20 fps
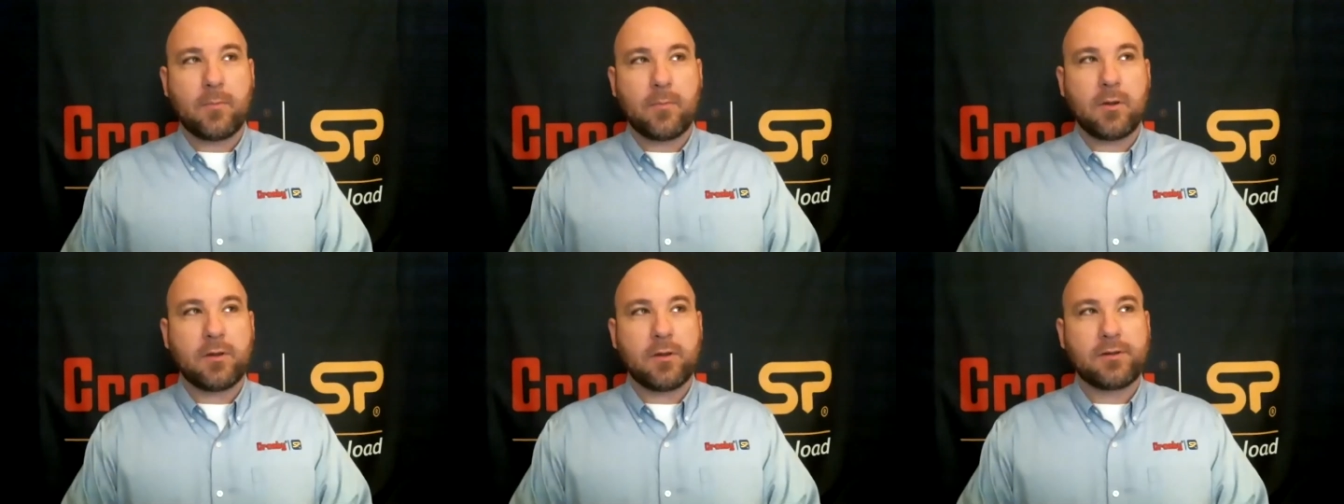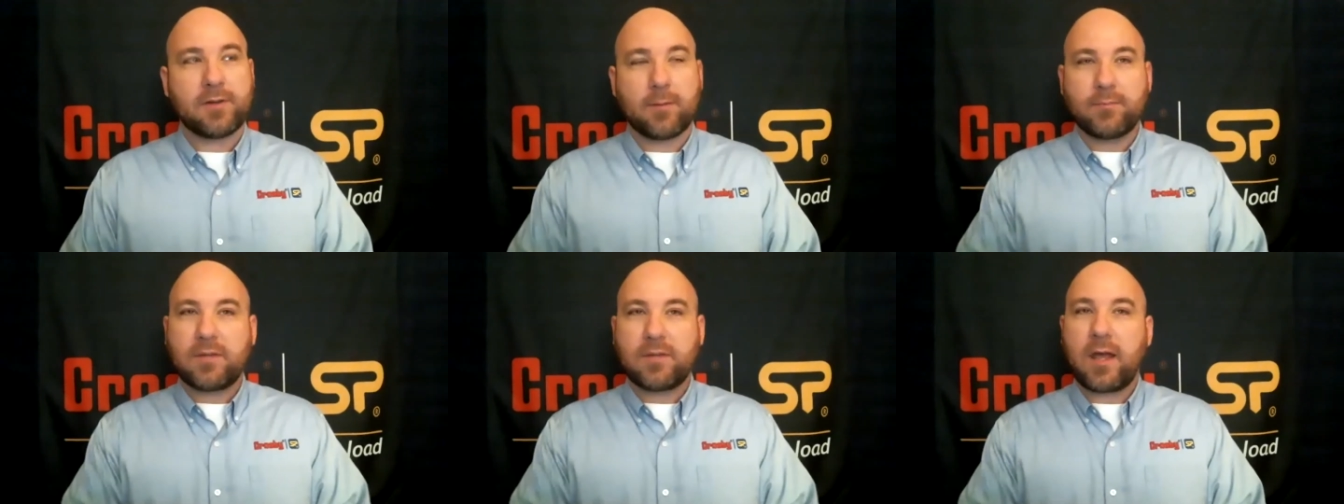
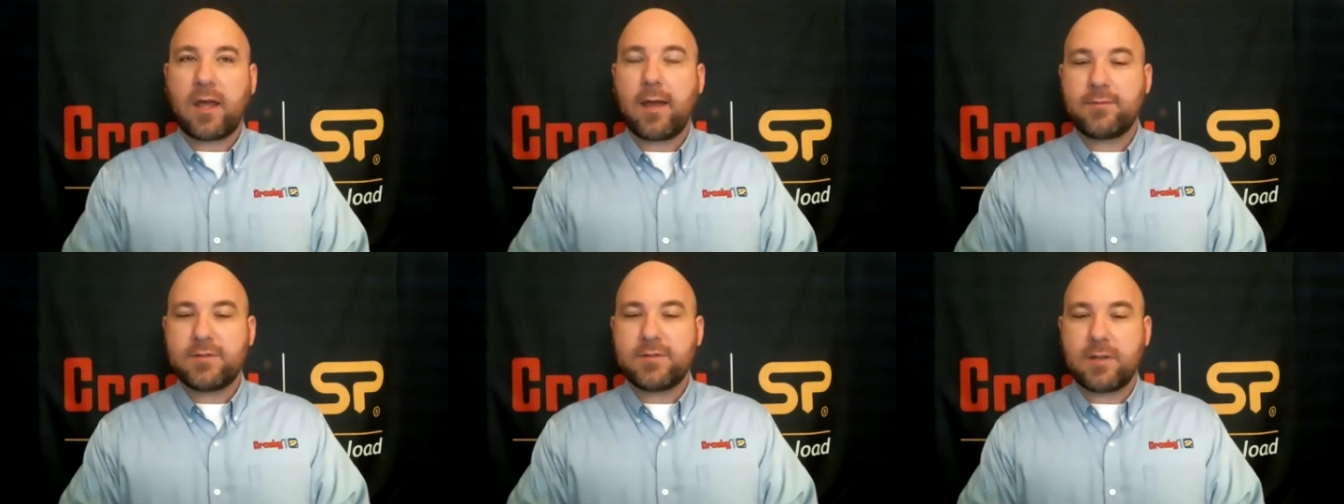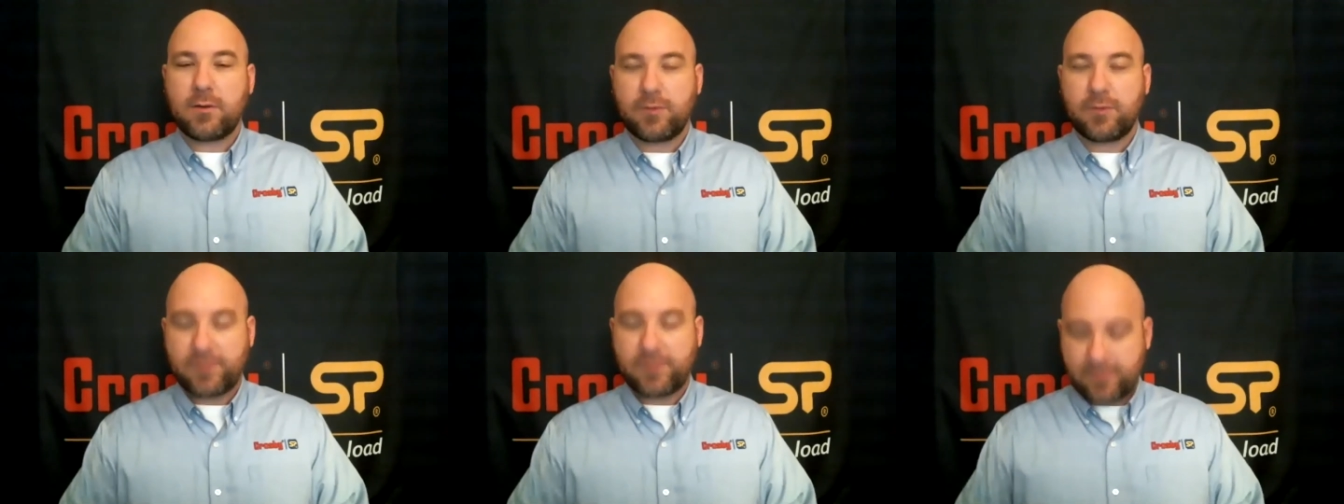Sometimes
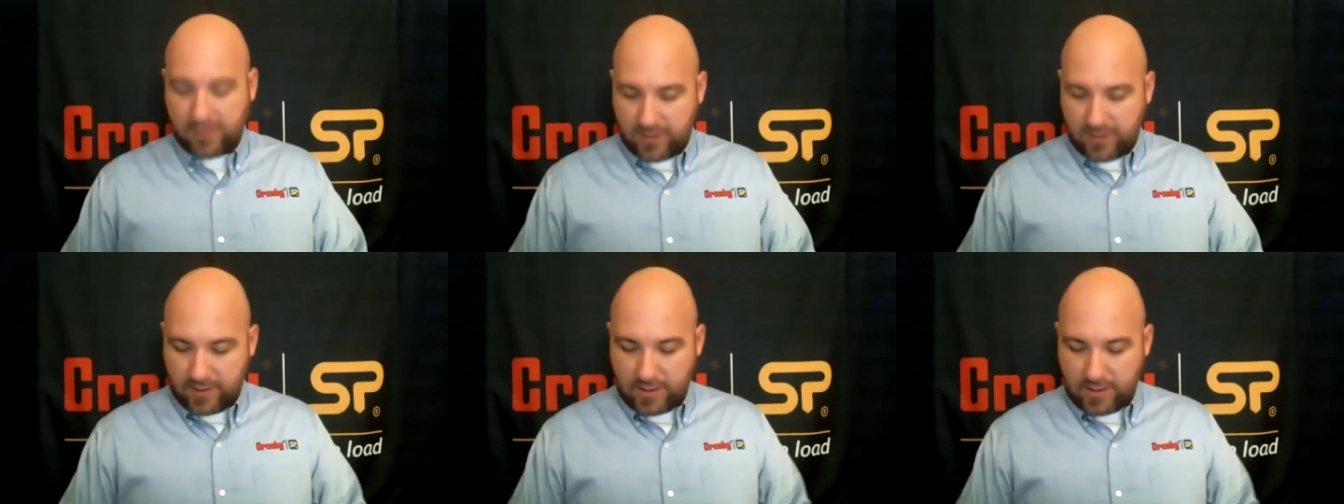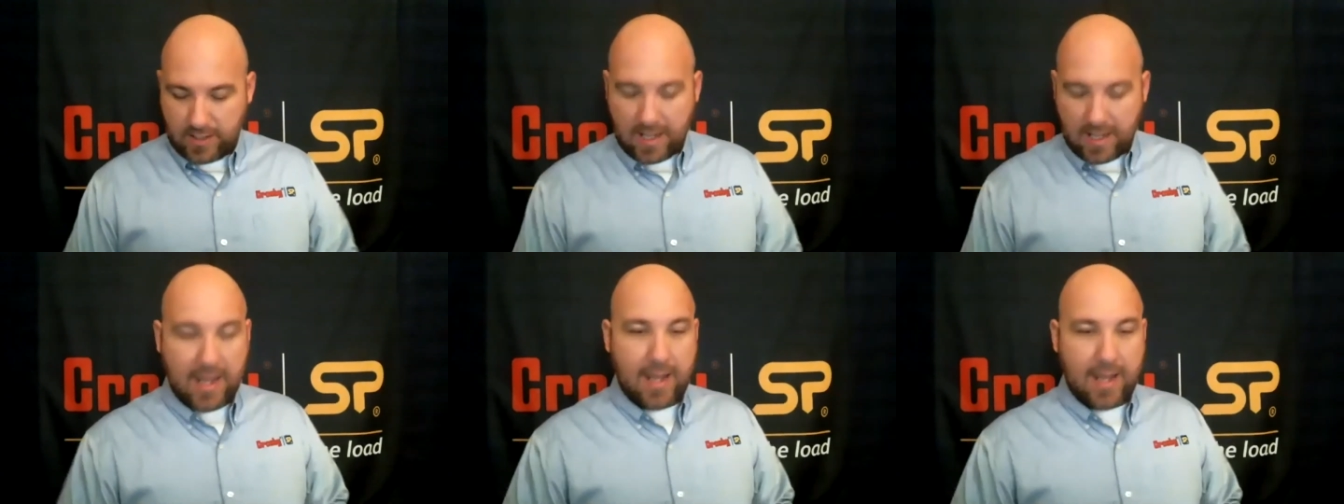they'll see
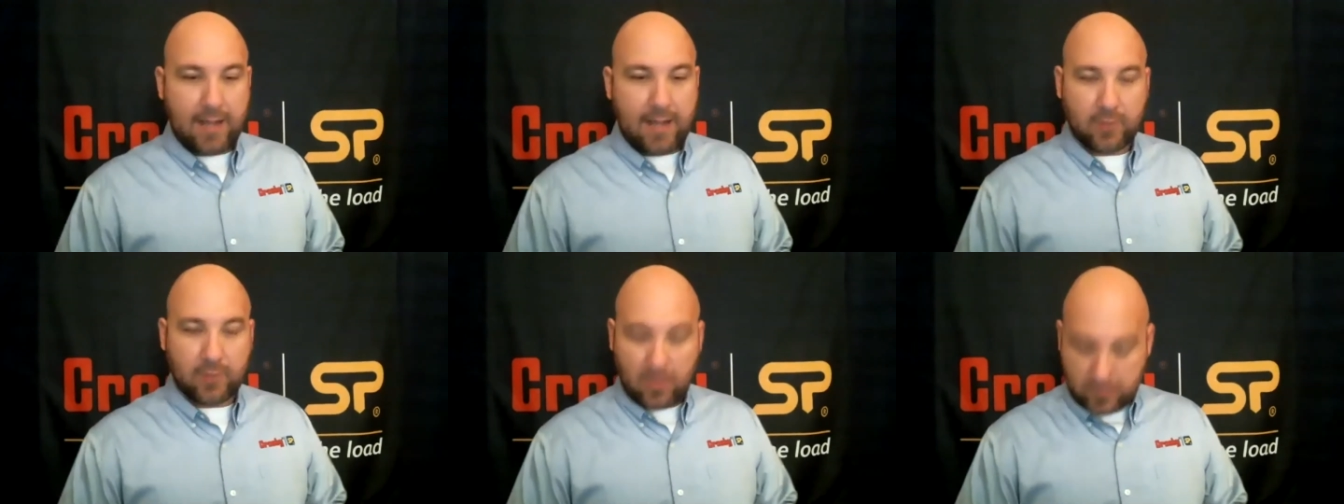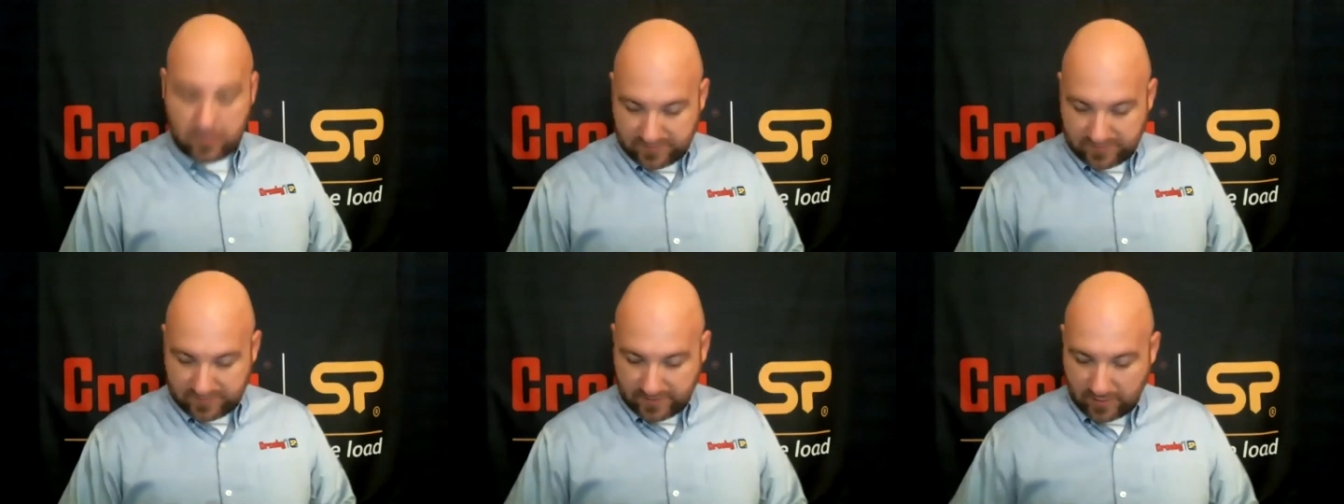a
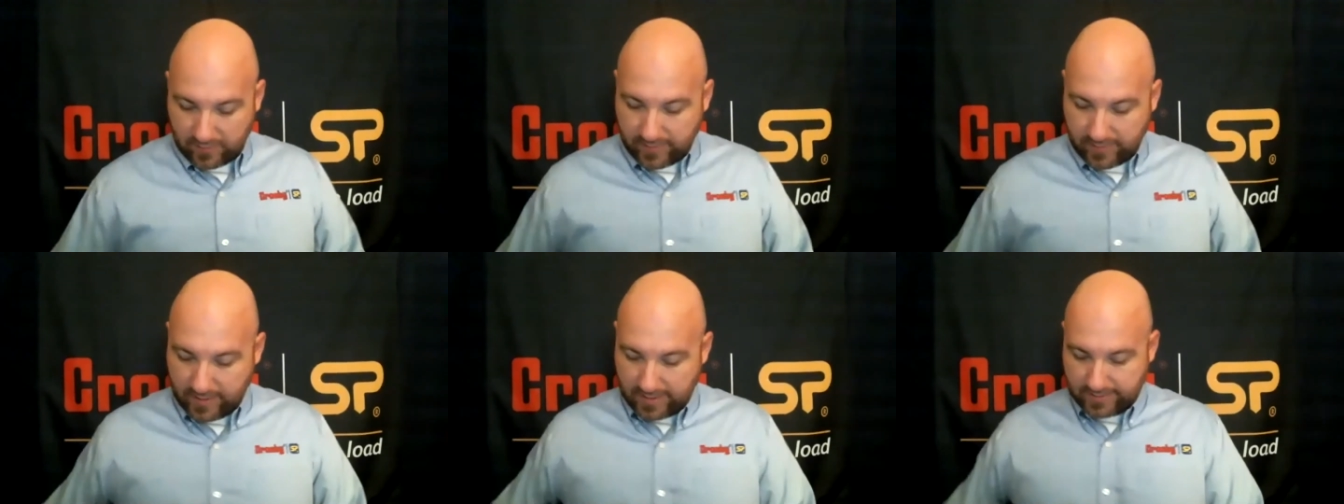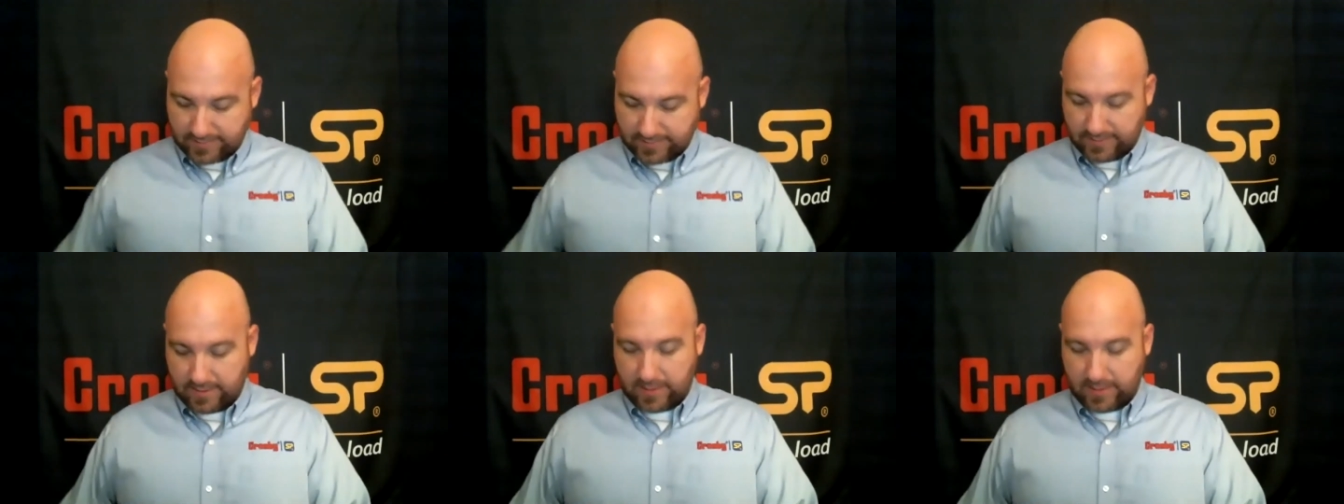load cell
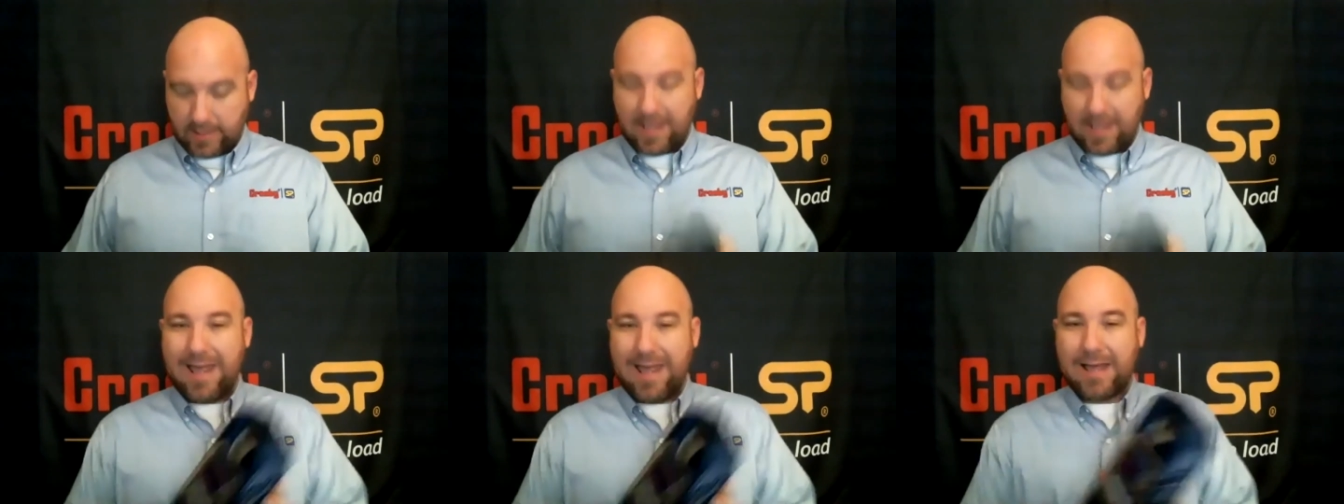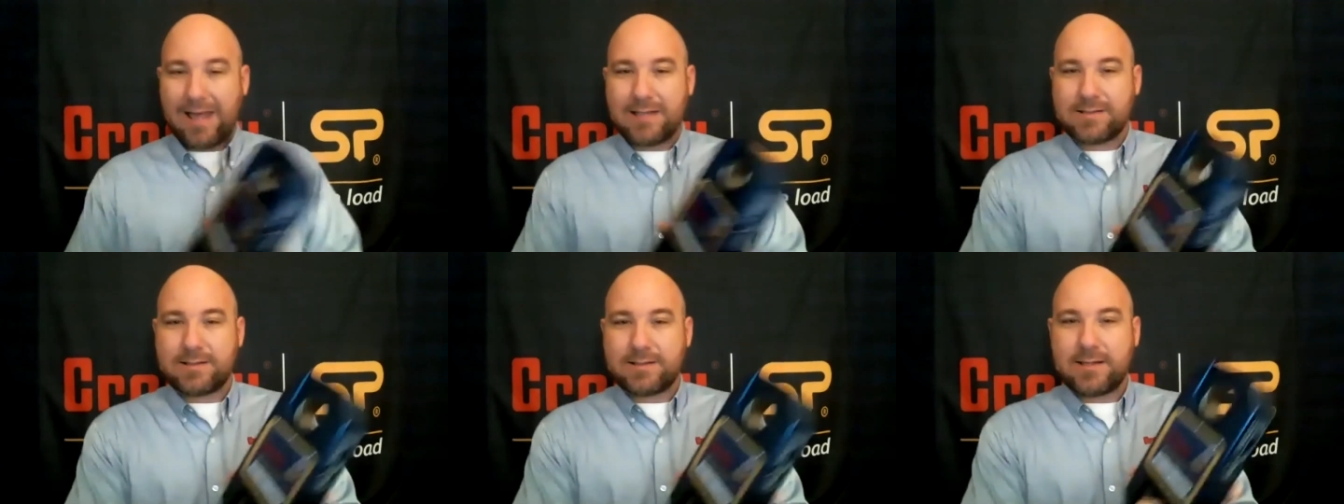that uh,
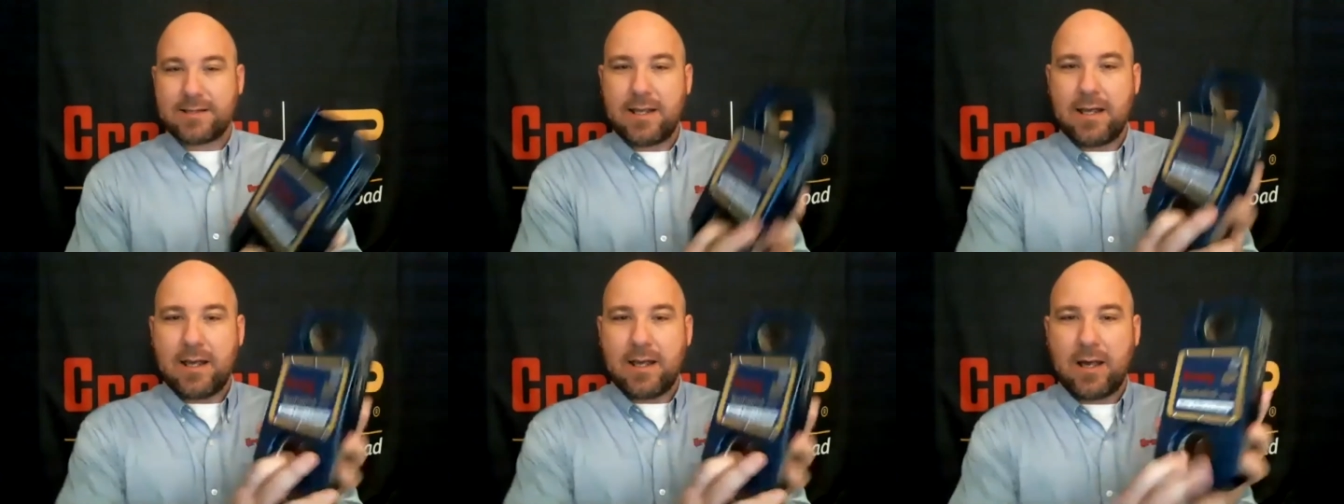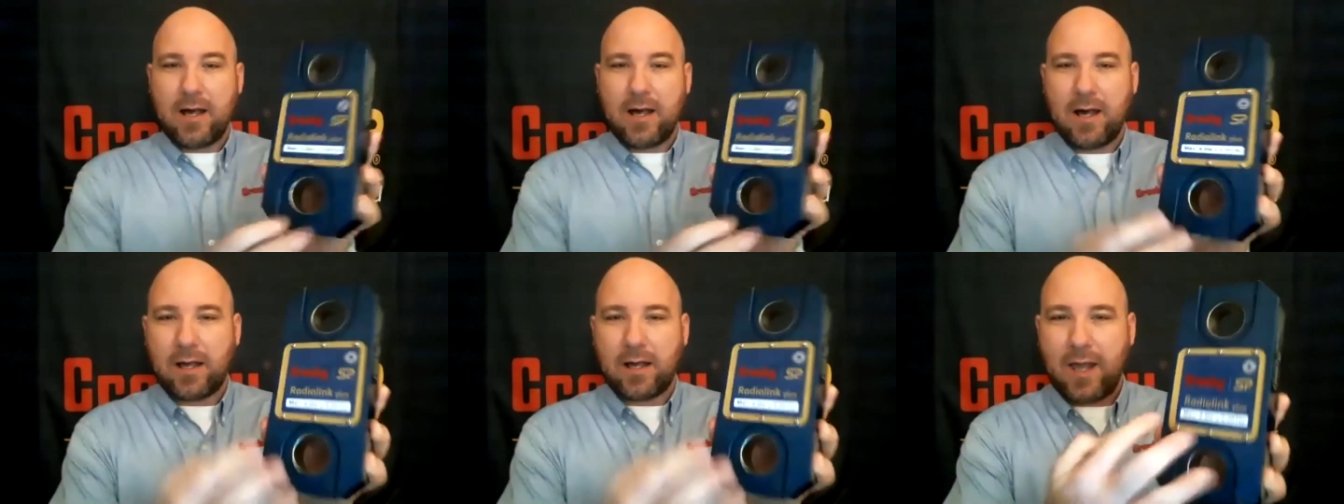has
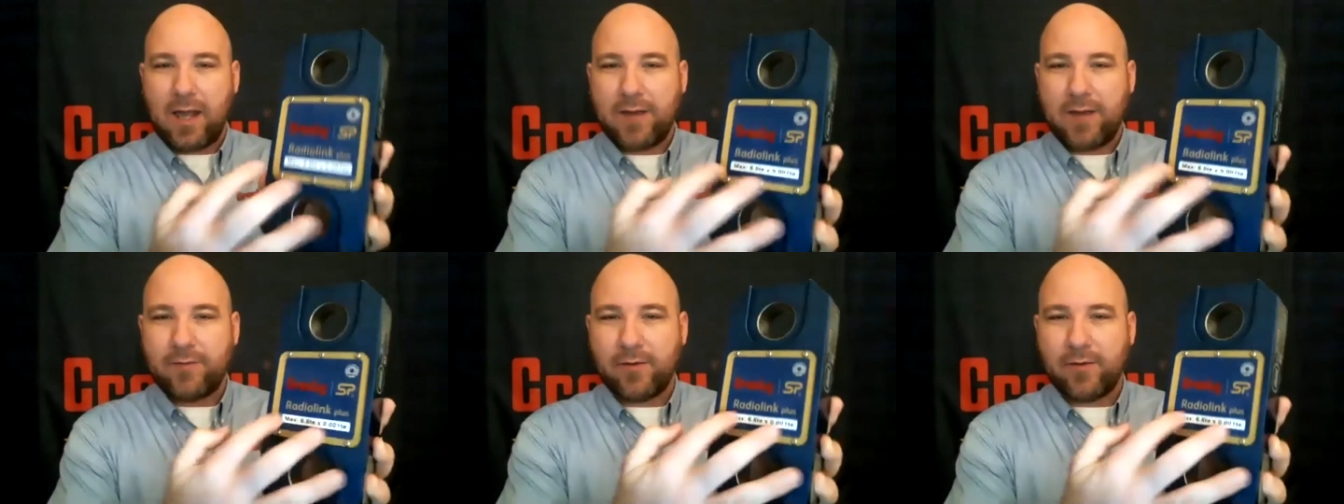kind of a